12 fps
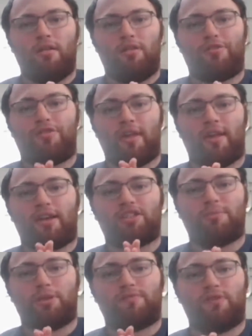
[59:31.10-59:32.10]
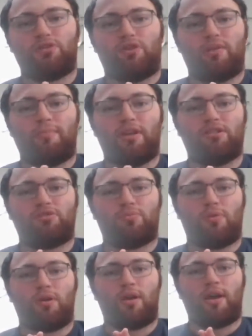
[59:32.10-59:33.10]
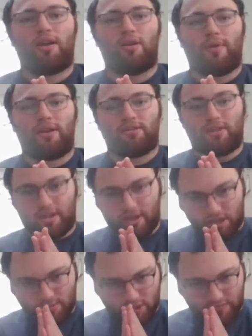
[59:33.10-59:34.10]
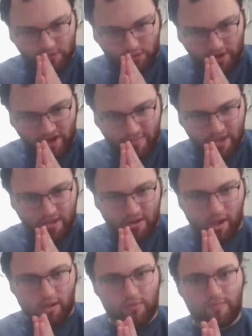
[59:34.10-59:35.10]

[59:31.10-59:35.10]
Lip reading: thank you guys so much for joining me anyways. Thank you guys so much for joining me,